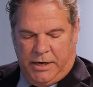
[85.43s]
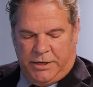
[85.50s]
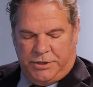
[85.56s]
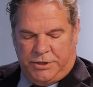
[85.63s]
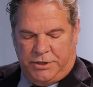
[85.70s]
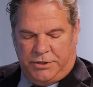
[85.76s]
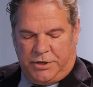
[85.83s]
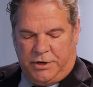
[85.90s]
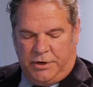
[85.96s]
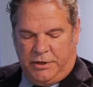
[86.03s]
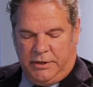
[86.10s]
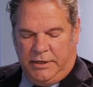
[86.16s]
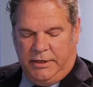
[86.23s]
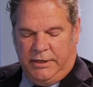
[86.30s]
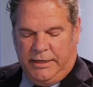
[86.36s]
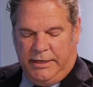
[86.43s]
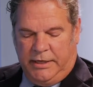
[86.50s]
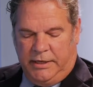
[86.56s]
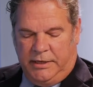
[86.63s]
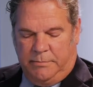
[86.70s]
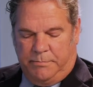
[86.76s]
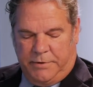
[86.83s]
She is currently
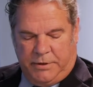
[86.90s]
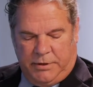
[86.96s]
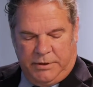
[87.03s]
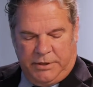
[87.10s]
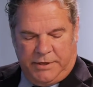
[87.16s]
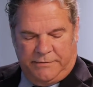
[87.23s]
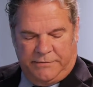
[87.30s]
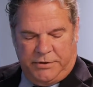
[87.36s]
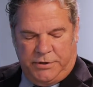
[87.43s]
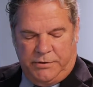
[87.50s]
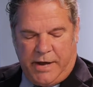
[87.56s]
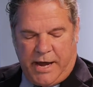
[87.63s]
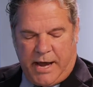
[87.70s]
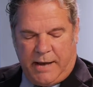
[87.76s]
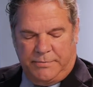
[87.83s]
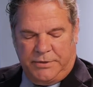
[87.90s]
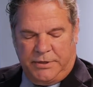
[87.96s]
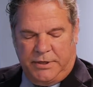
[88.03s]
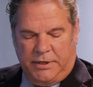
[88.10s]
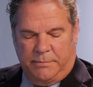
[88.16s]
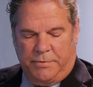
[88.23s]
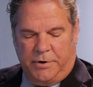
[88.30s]
leading the build of 2 apps
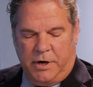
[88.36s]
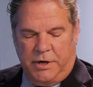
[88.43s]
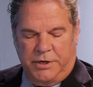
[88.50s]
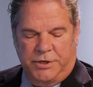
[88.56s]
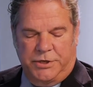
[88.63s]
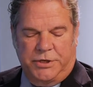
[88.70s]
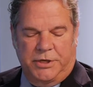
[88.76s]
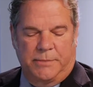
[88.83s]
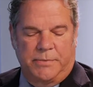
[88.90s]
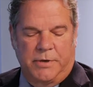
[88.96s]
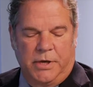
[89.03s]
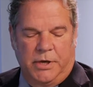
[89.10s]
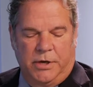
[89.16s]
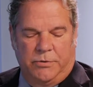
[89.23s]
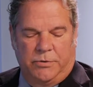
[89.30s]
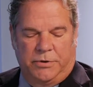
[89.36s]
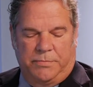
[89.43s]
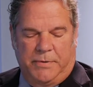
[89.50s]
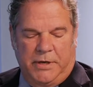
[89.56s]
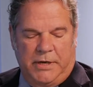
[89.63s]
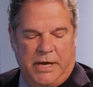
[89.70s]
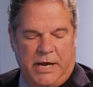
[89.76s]
in partnership with
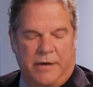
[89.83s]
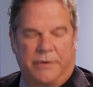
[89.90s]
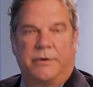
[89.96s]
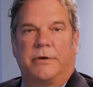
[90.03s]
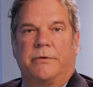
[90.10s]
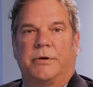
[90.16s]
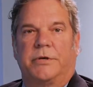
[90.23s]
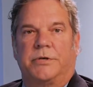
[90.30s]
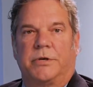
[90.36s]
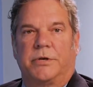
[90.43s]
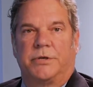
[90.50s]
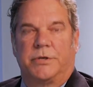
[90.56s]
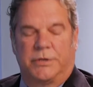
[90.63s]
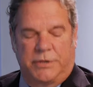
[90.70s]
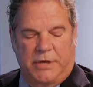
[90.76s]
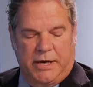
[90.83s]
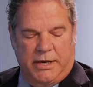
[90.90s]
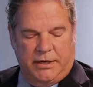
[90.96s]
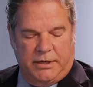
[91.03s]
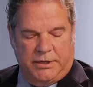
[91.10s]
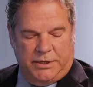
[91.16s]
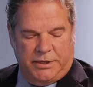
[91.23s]
pediatric researchers and
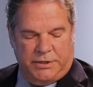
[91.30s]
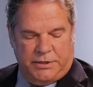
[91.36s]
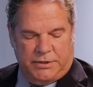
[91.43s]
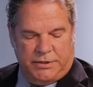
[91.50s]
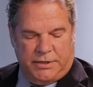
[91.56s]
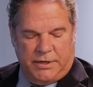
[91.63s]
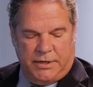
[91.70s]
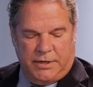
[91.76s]
clinicians.